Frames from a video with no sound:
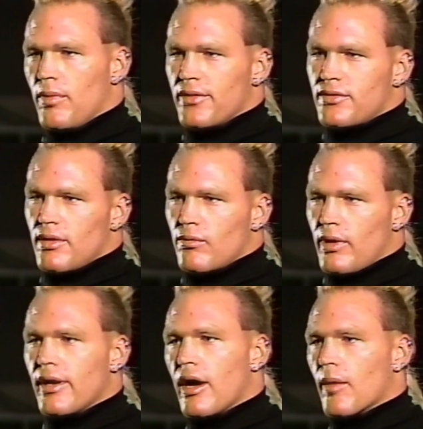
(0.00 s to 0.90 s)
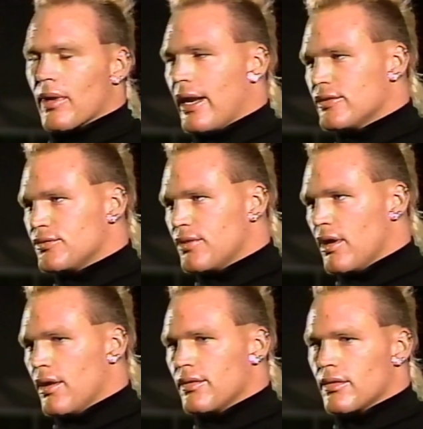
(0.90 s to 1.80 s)
But right now, I'm glad it's
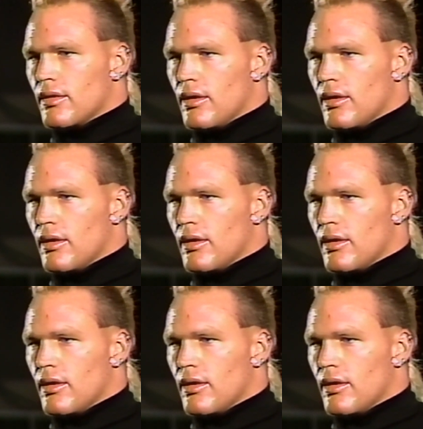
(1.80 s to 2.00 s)
done.